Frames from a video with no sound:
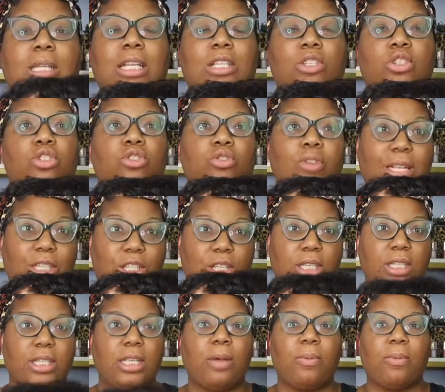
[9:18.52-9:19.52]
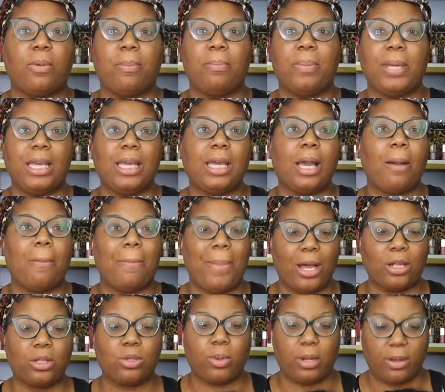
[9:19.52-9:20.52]
it stretches, it will be
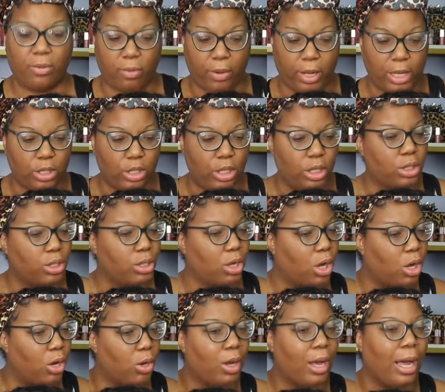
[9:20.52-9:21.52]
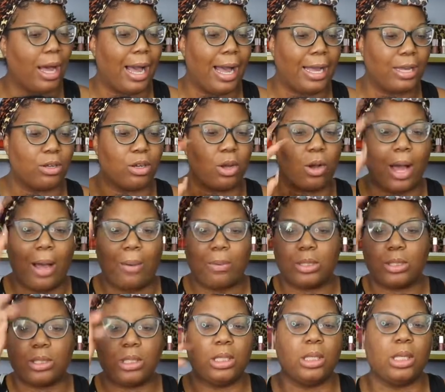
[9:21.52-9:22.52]
about 24 inches. So I
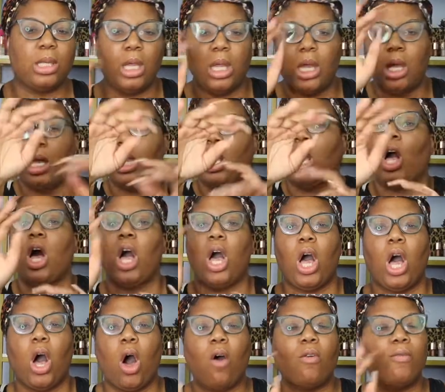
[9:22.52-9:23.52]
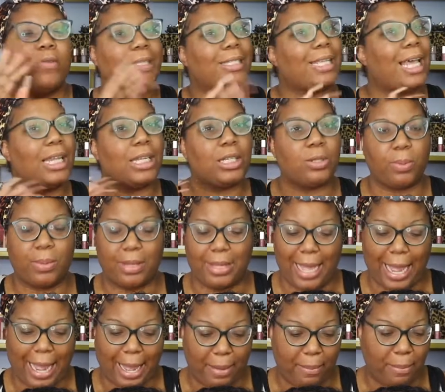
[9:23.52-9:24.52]
was overzealous with
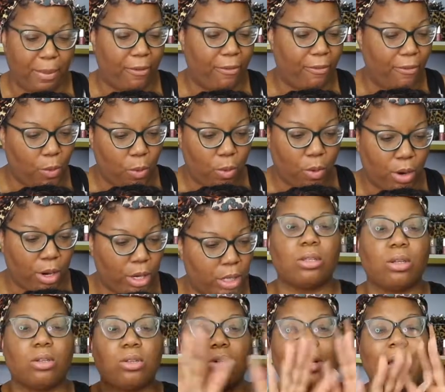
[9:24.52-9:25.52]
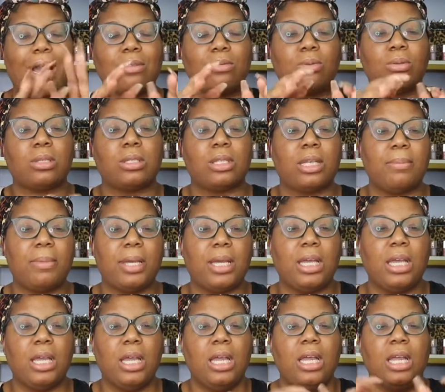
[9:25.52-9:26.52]
that before. So you guys will see
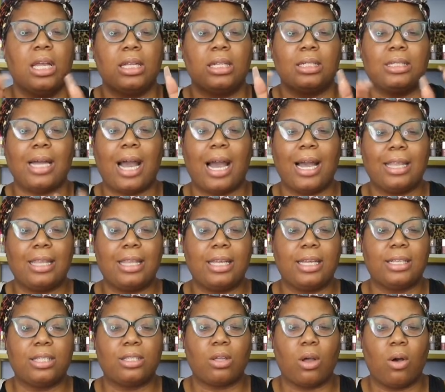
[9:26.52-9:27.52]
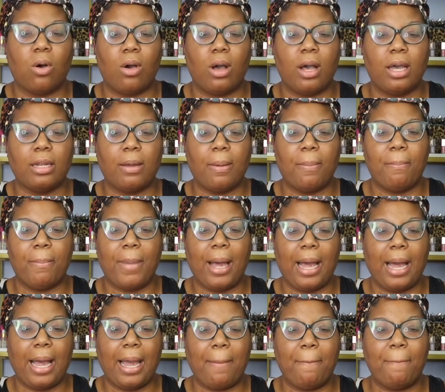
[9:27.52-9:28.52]
me dye this on
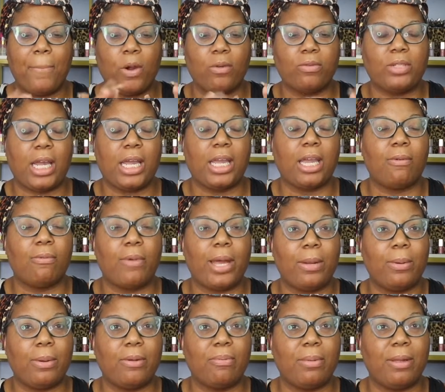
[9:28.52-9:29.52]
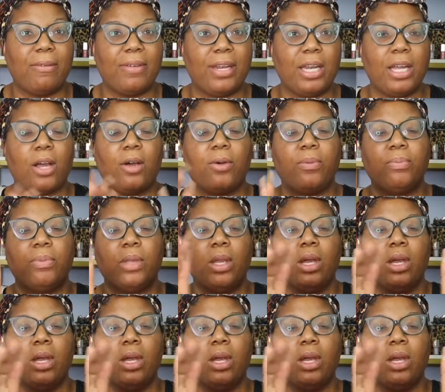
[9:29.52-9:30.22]
my birthday get ready with me video.